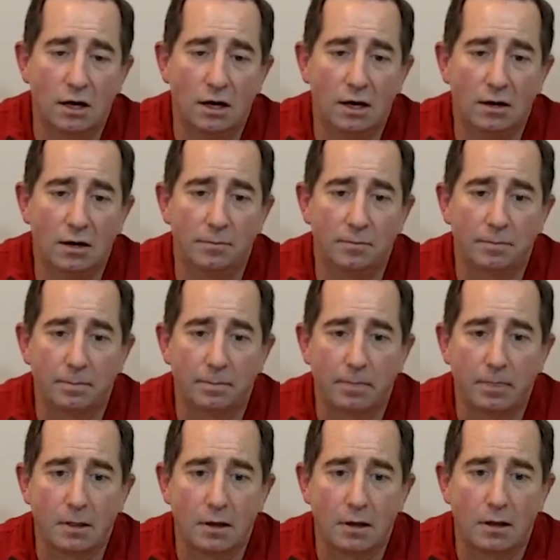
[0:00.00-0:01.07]
um,
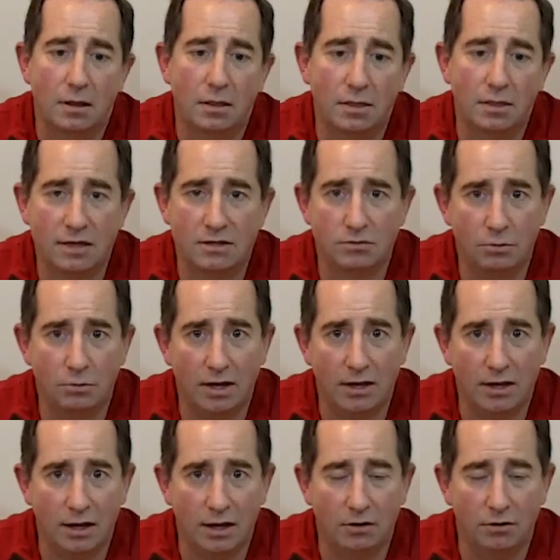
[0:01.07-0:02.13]
that's
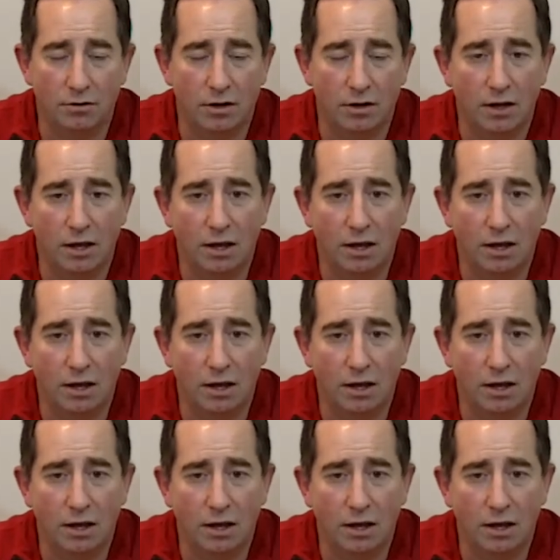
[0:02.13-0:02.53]
wet gangrene.